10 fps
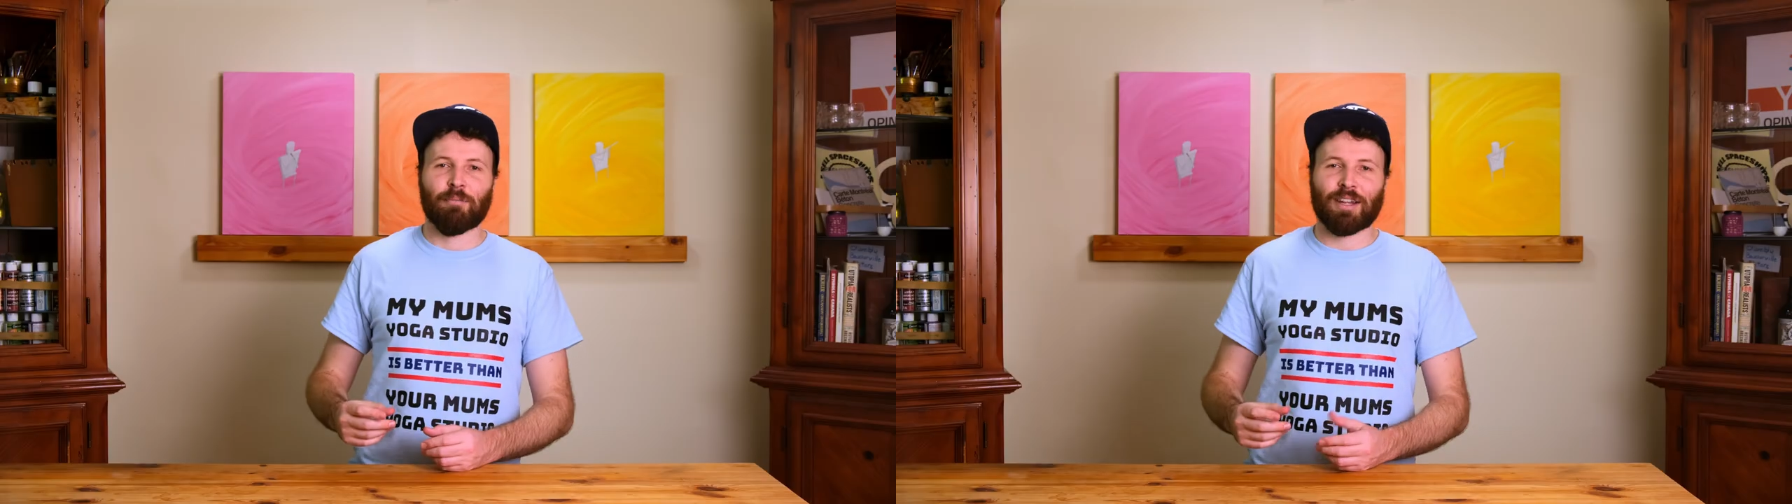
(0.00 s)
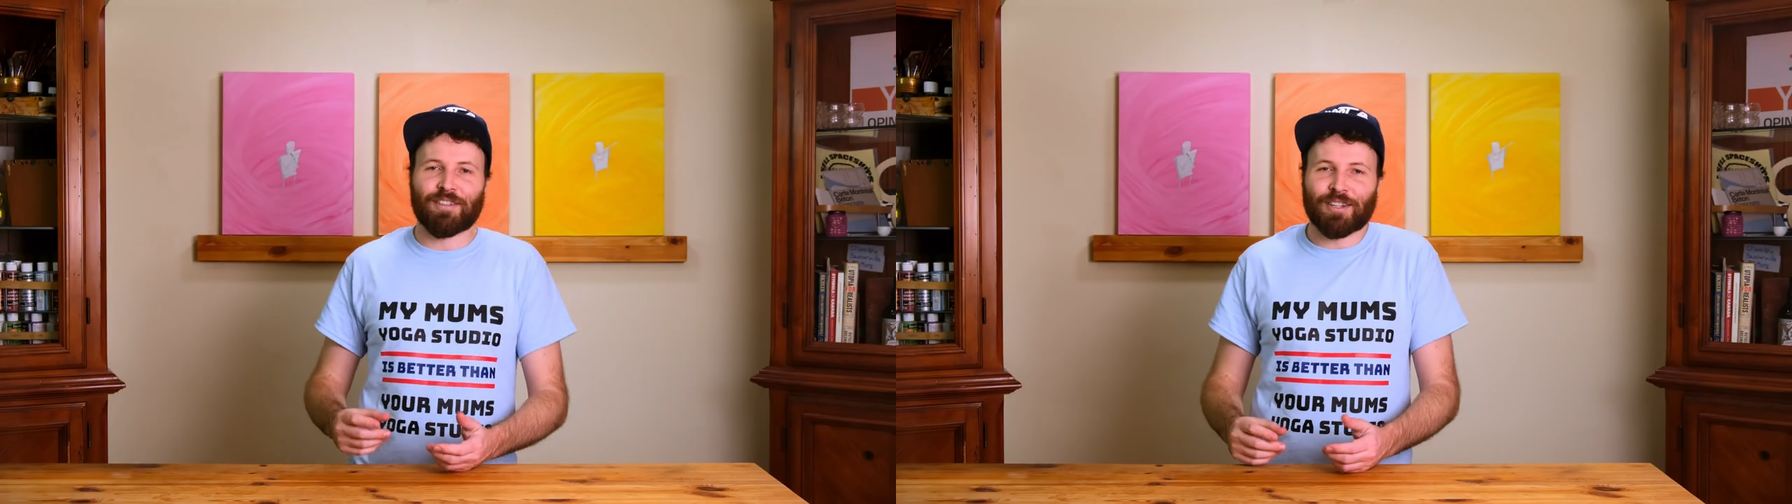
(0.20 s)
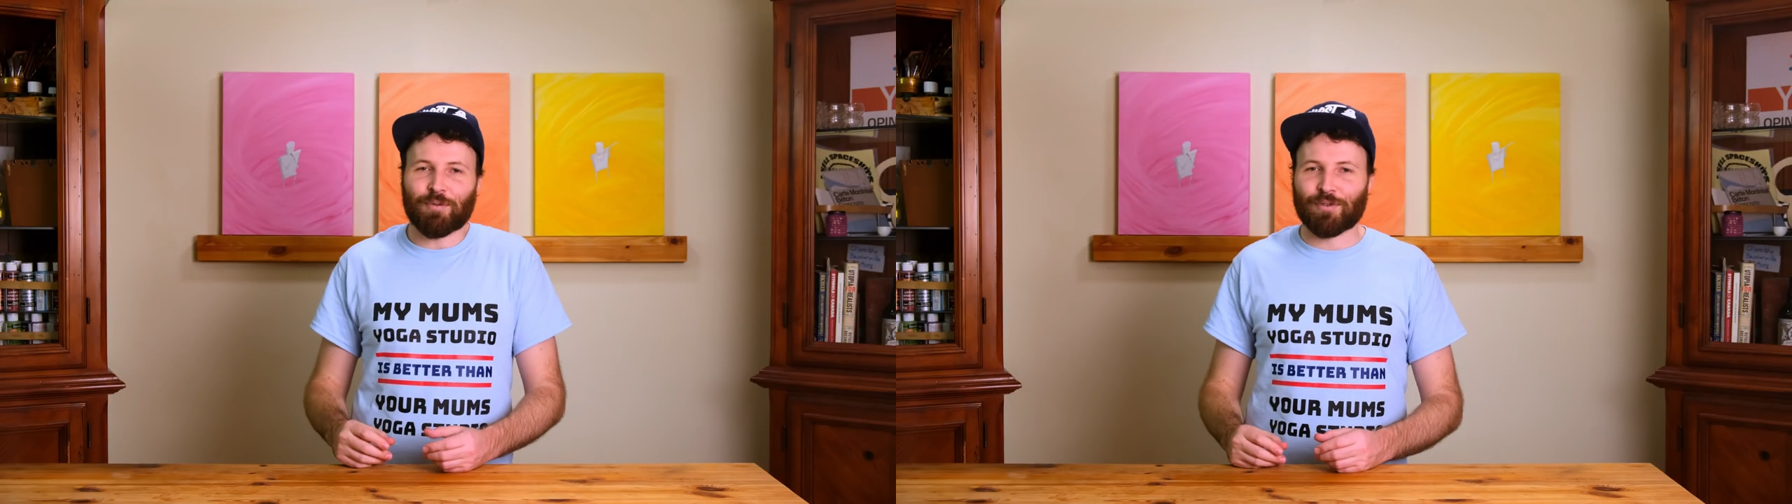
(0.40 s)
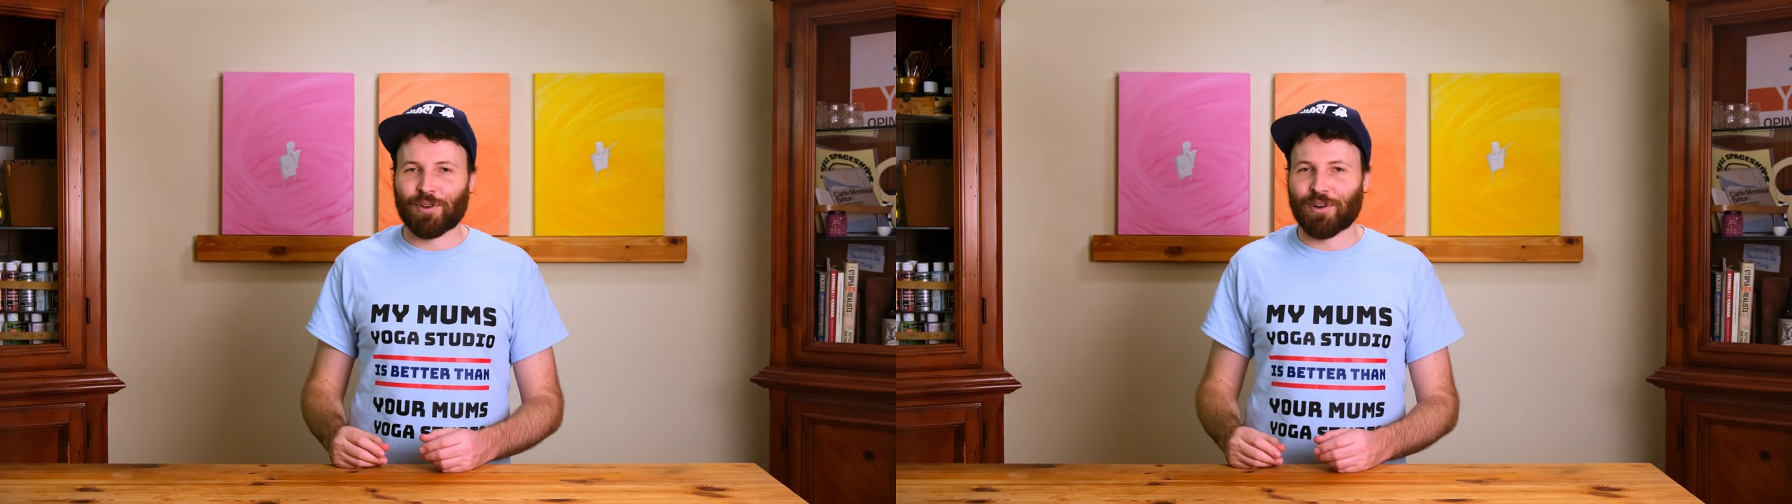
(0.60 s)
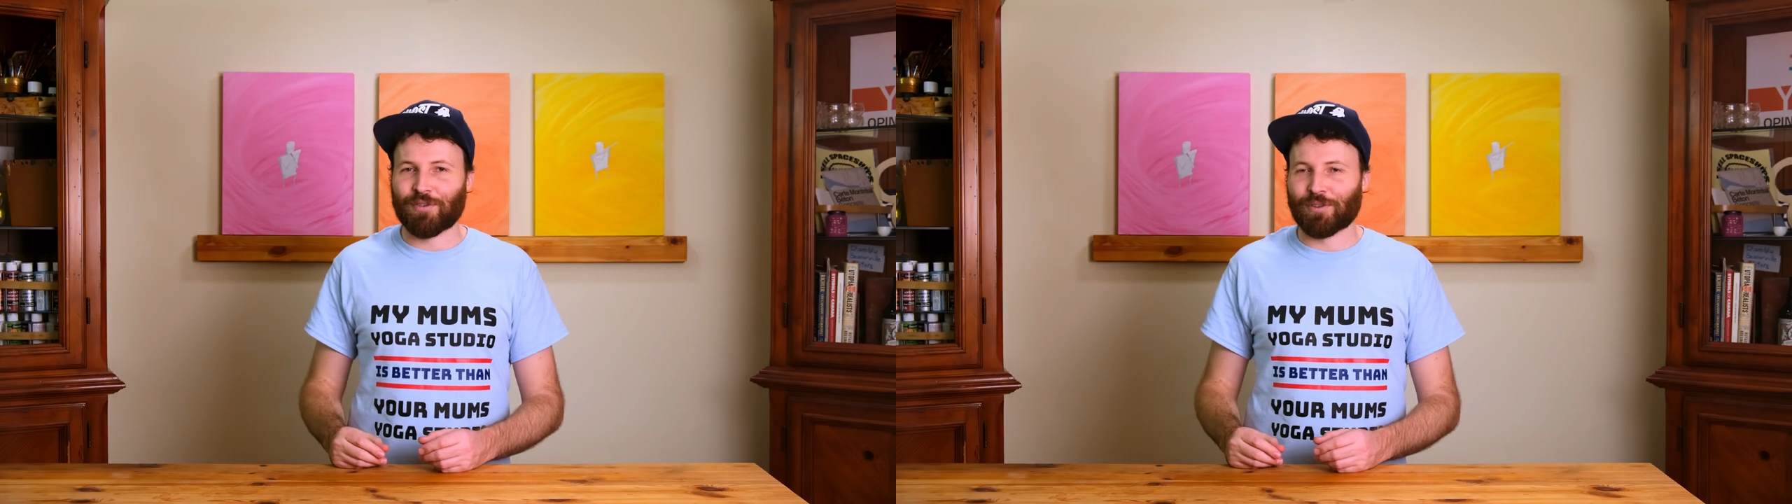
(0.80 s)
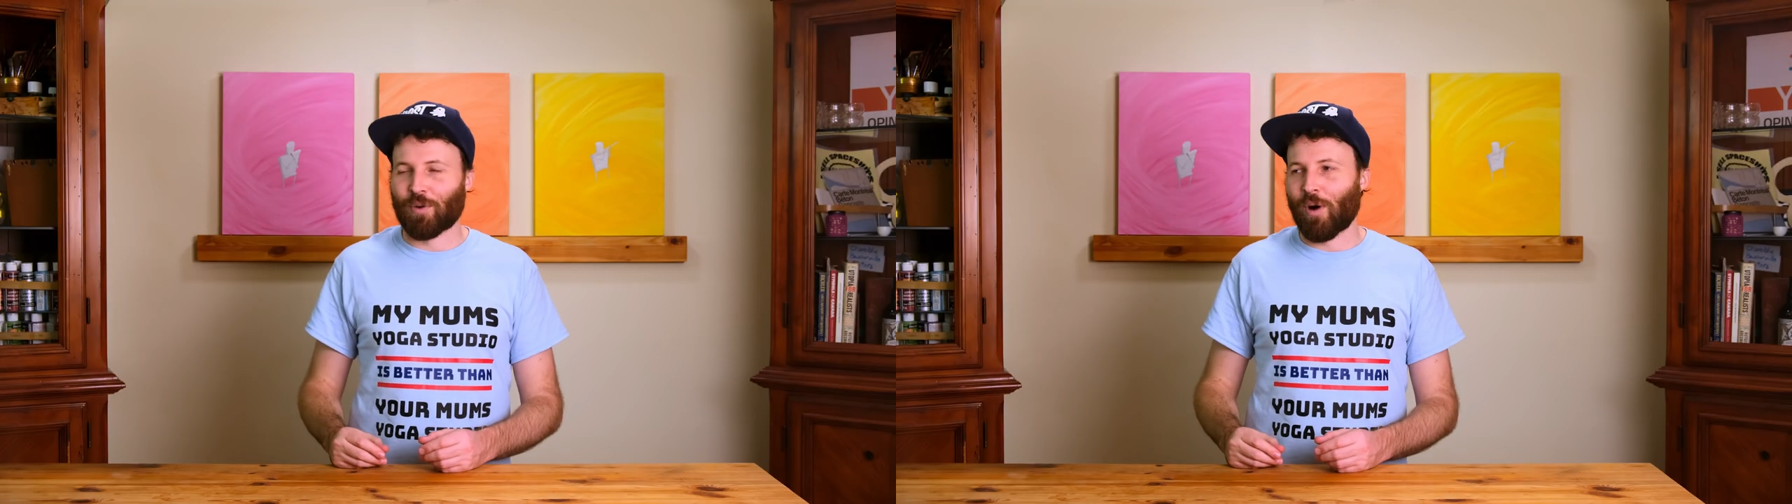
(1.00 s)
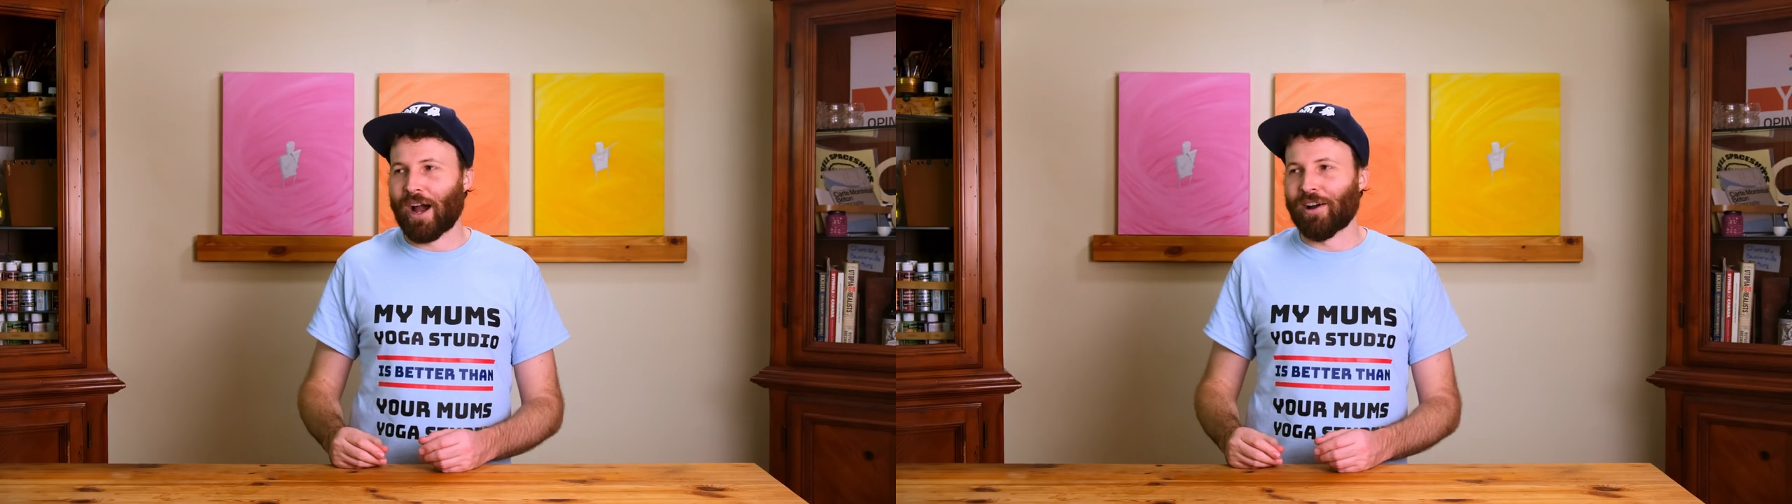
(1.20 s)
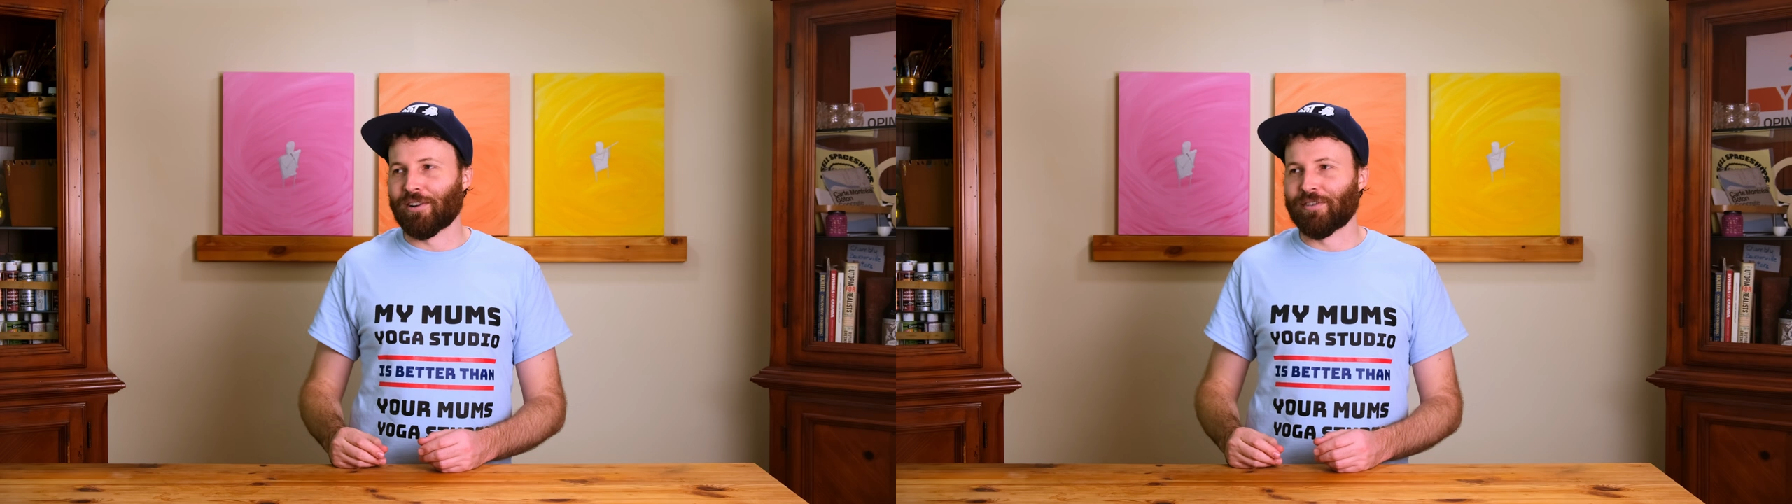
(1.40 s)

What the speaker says: But I think we've known for a while